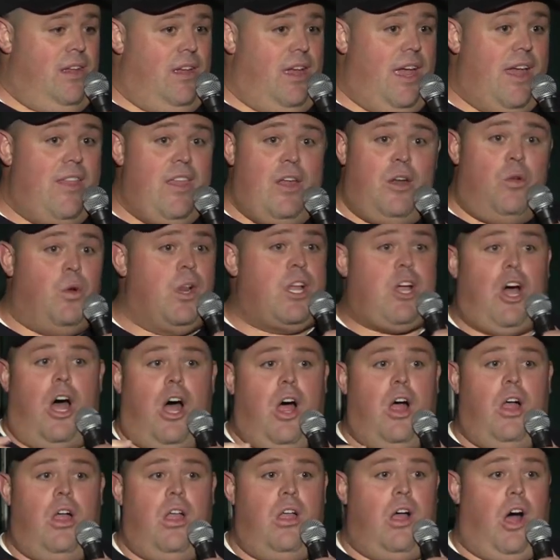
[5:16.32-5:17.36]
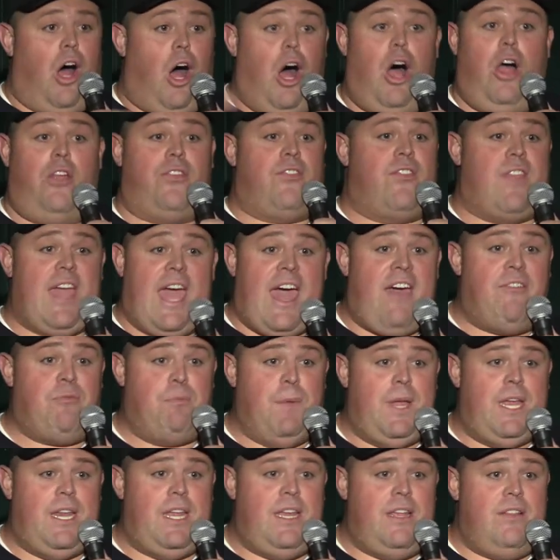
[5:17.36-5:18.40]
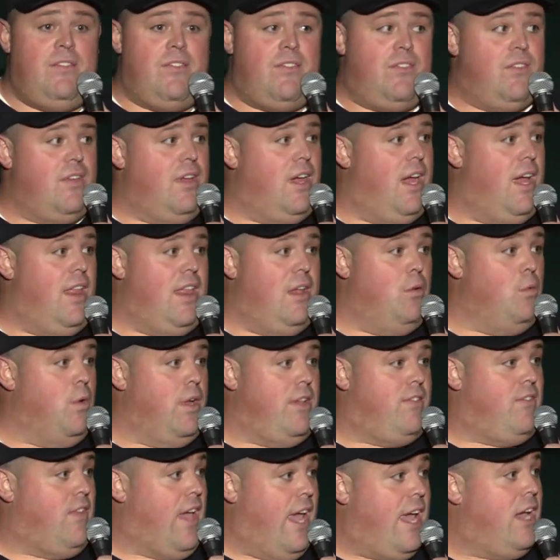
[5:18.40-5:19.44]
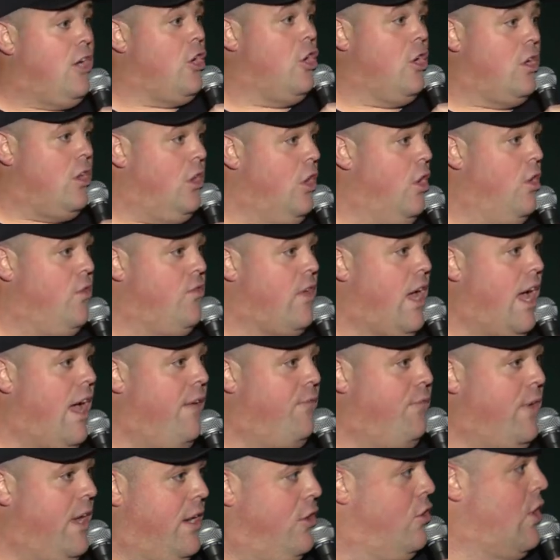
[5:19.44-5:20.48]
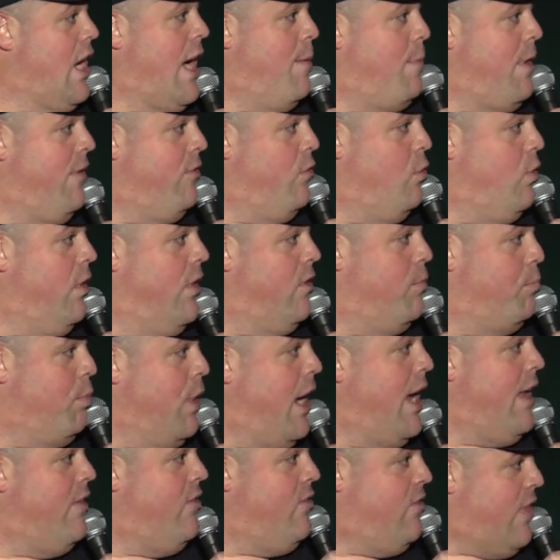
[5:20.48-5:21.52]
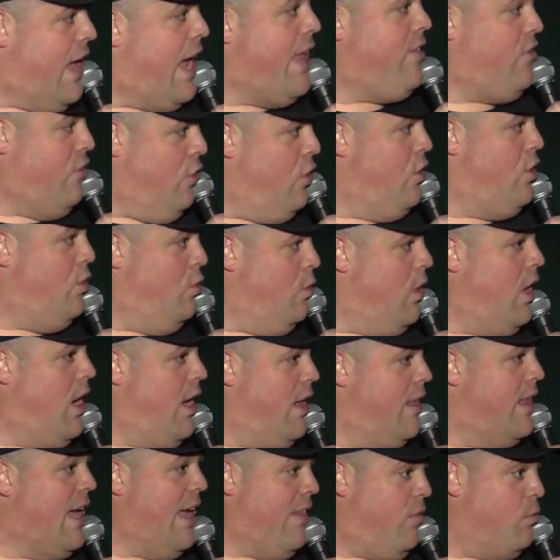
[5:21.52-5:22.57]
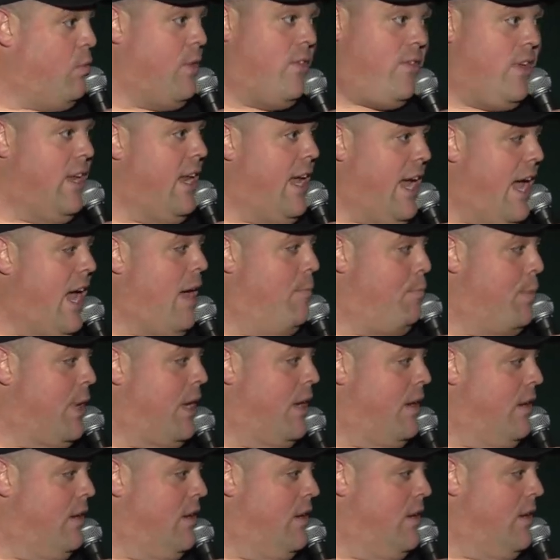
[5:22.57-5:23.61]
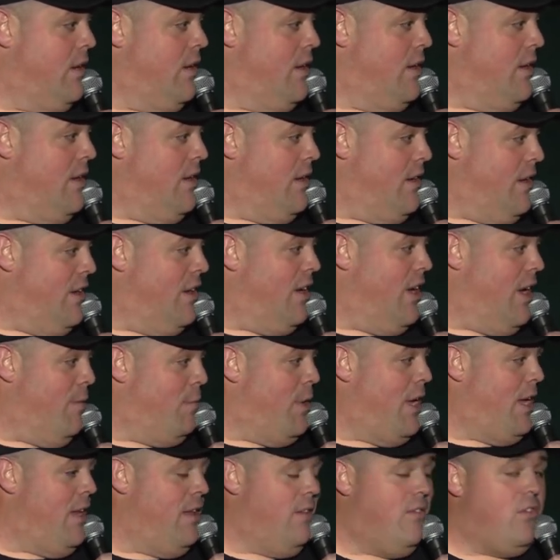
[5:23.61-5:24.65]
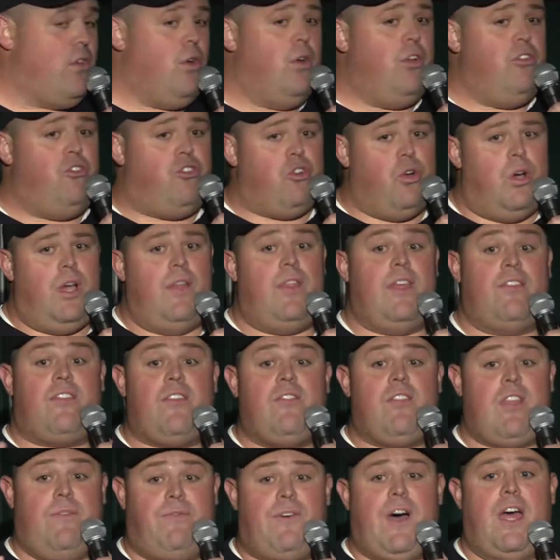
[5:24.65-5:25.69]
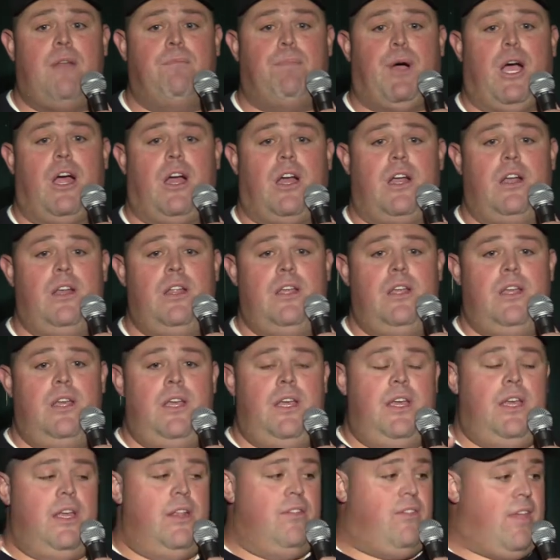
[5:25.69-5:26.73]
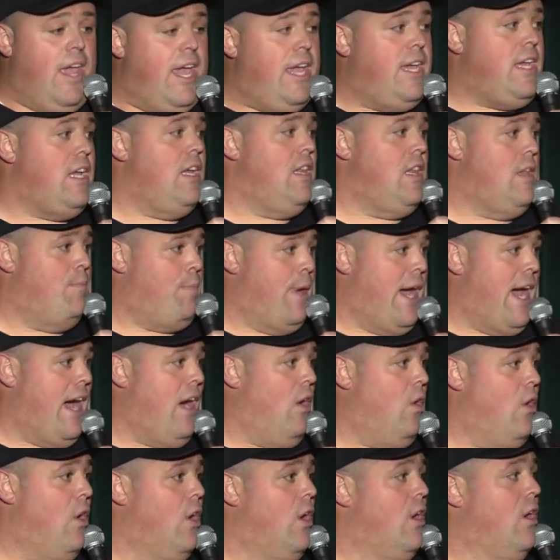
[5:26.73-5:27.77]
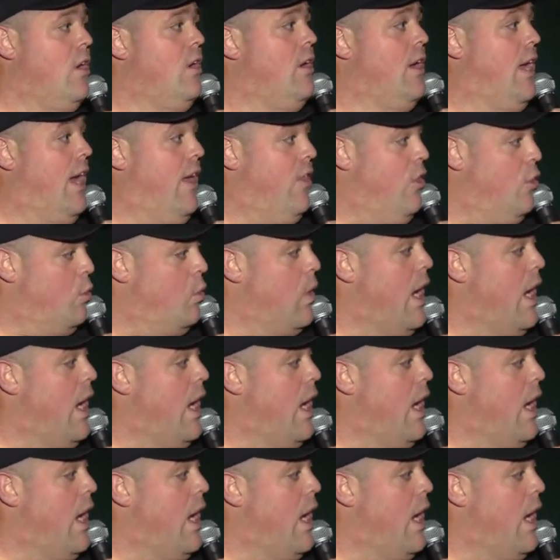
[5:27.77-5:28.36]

and then would call all staff meetings and then would take her clothes off and grab everyone's breasts. That's who you want. That's what's going to happen. You know what I mean? So enjoy. This is the fun part. Taking the power and the